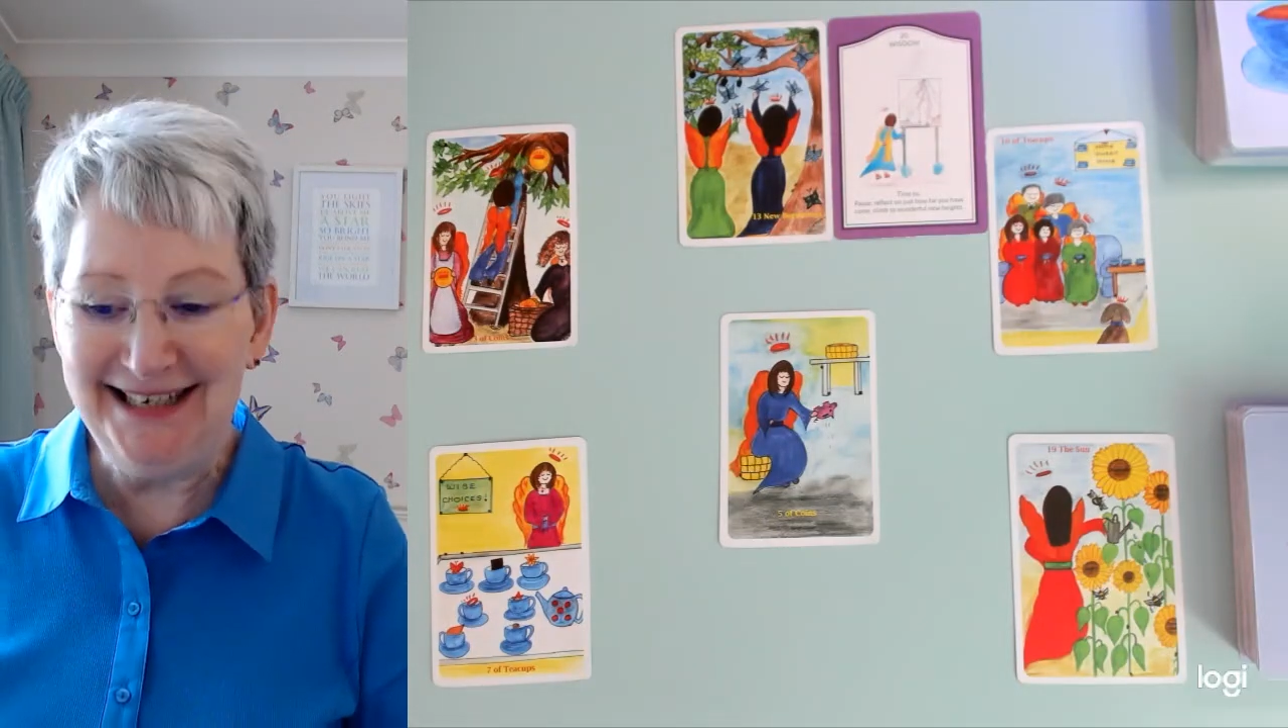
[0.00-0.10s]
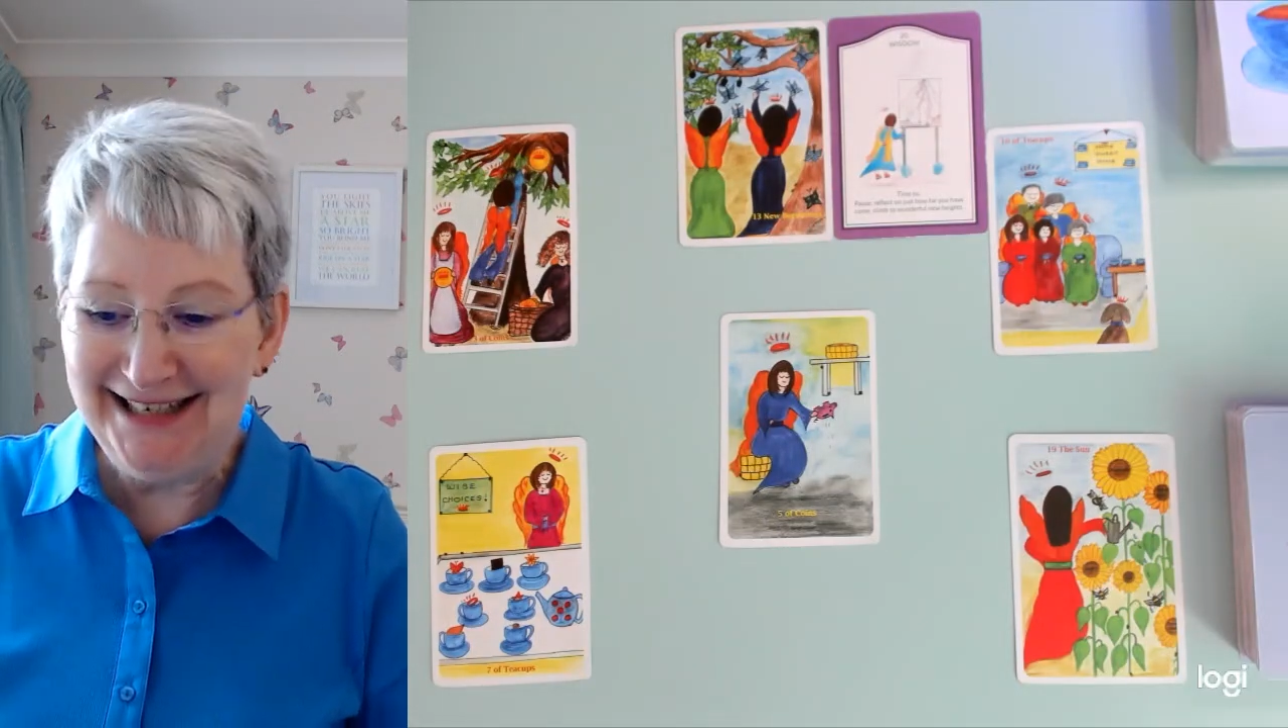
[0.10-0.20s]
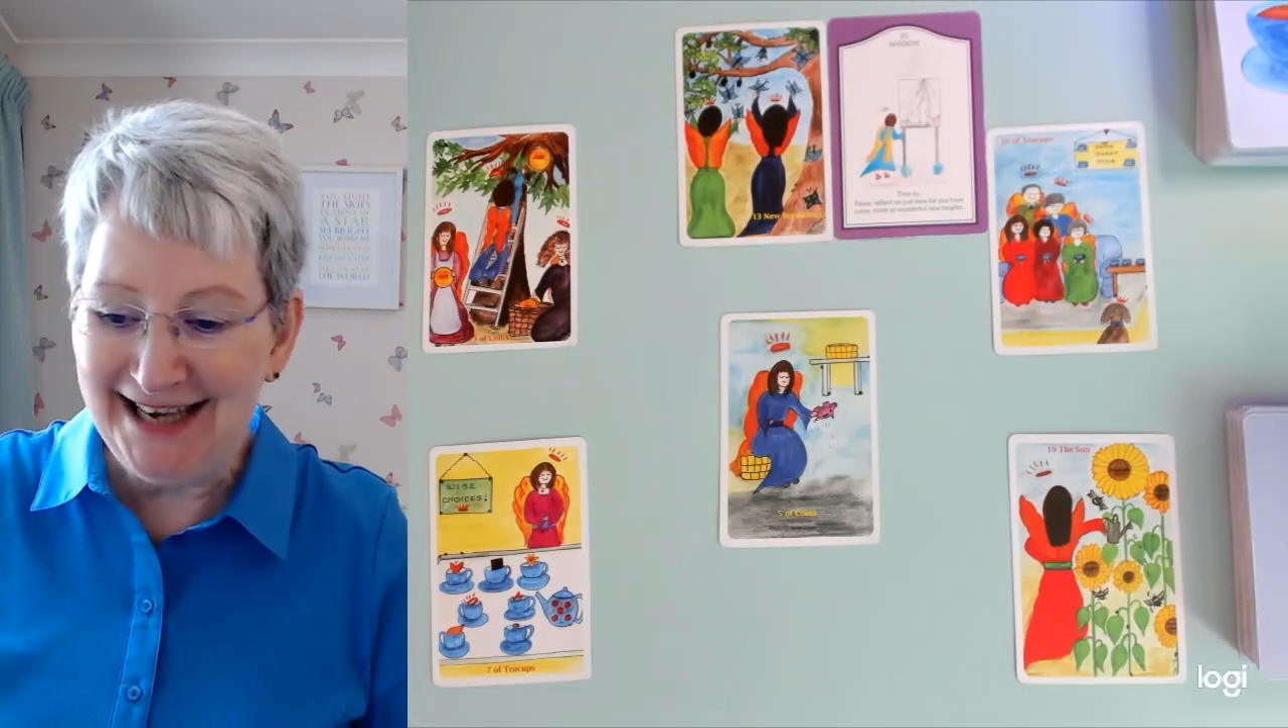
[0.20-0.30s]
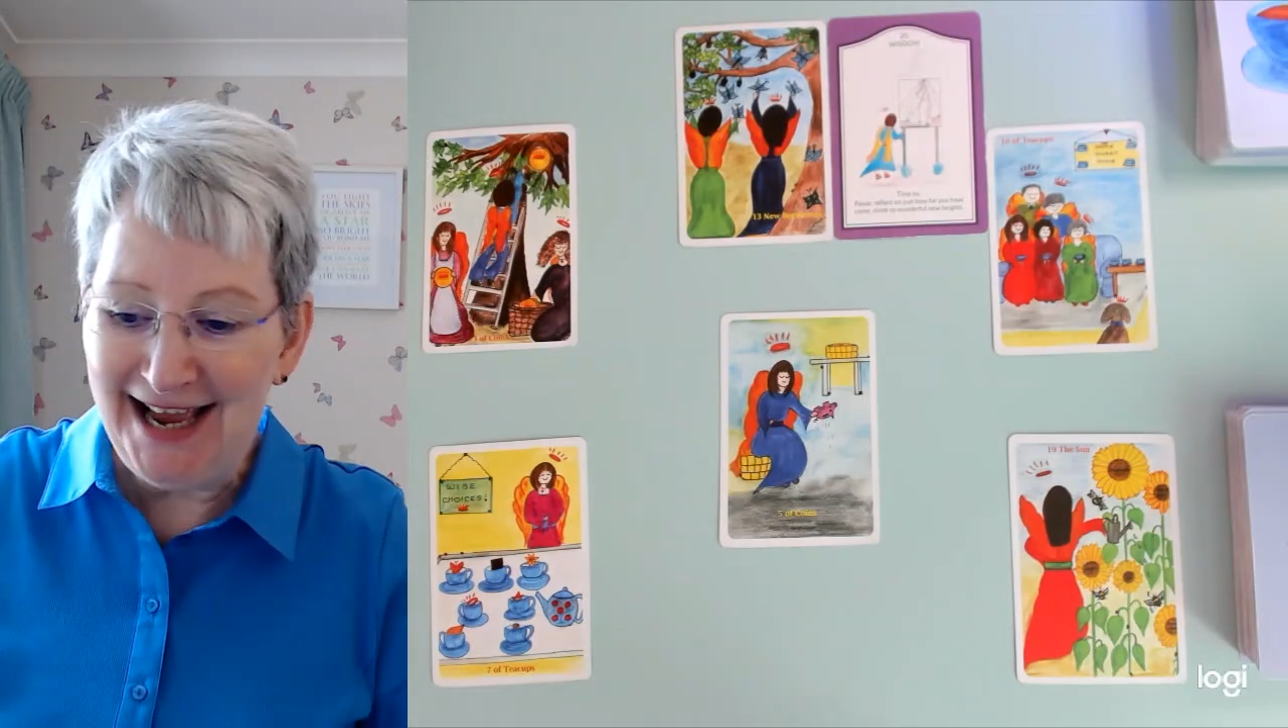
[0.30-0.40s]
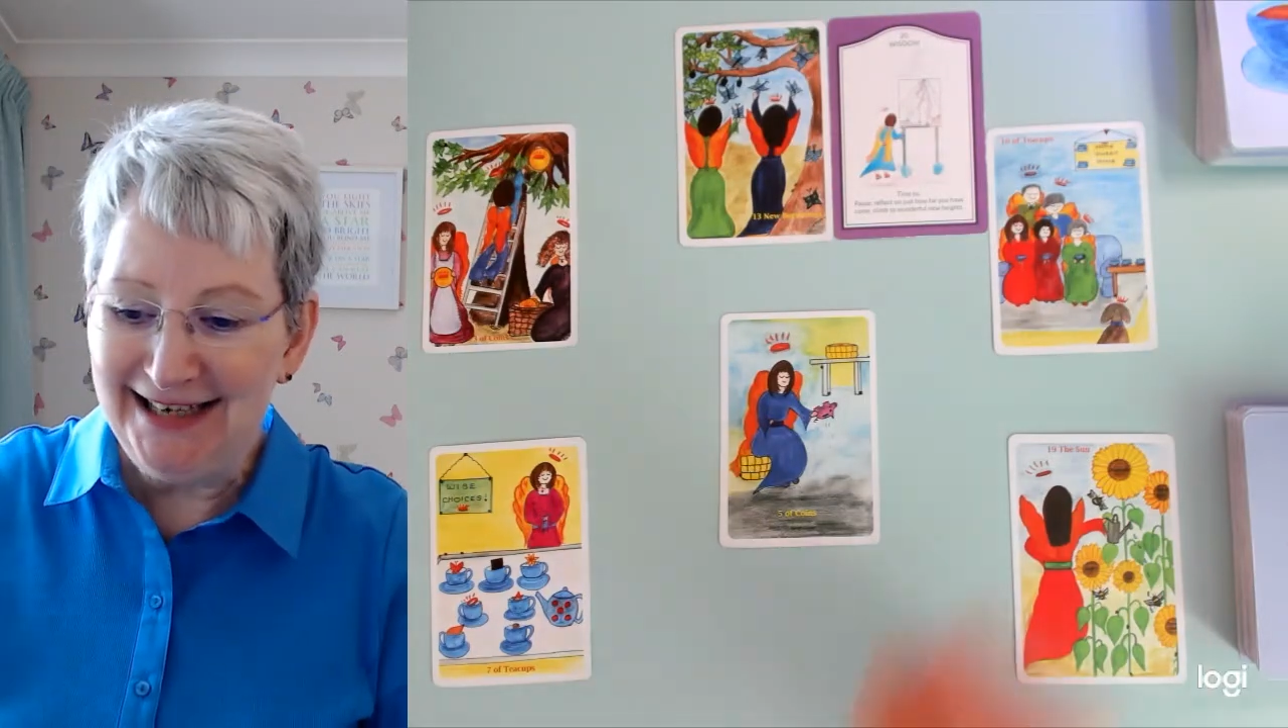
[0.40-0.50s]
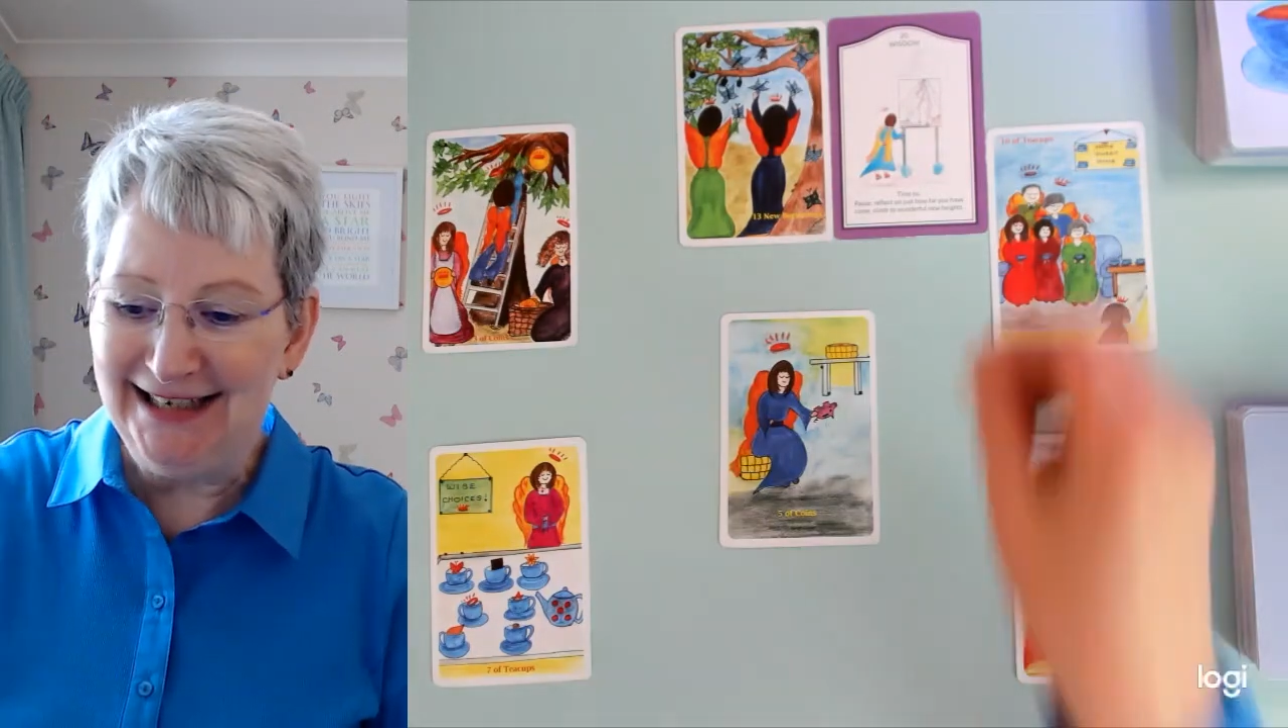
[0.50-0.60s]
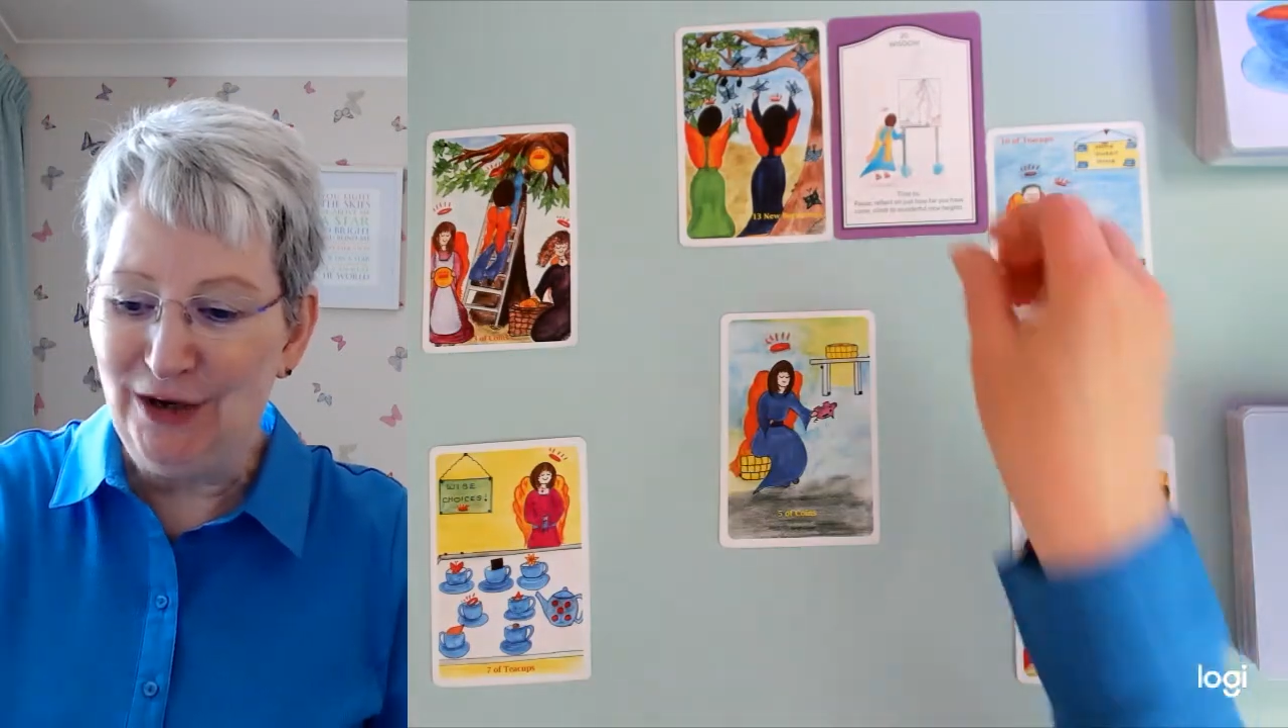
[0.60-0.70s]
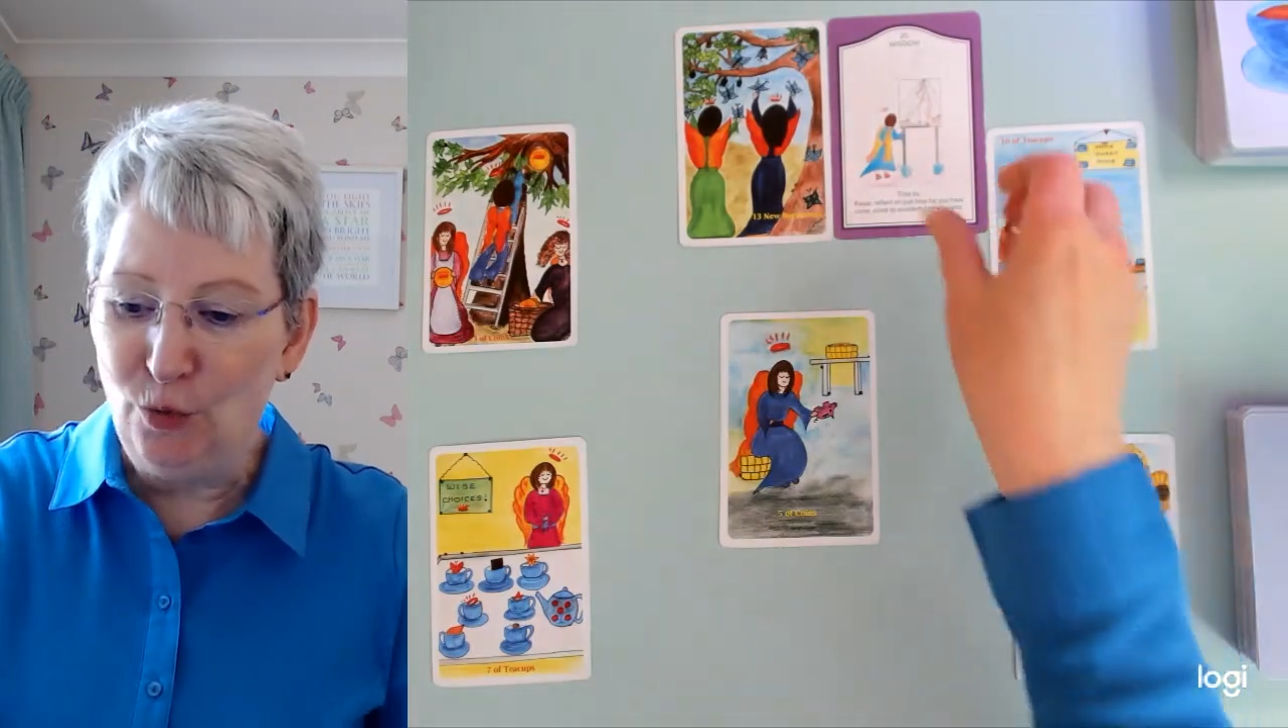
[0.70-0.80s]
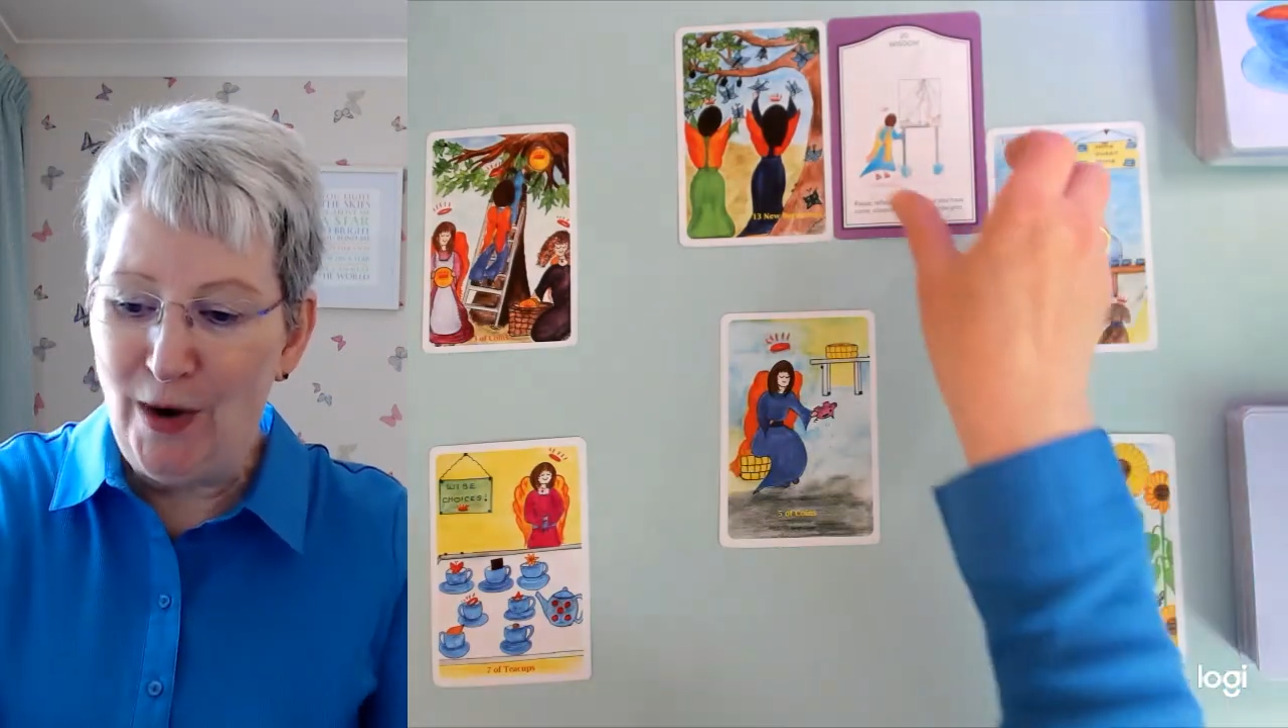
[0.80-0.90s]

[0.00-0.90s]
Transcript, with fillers: deciding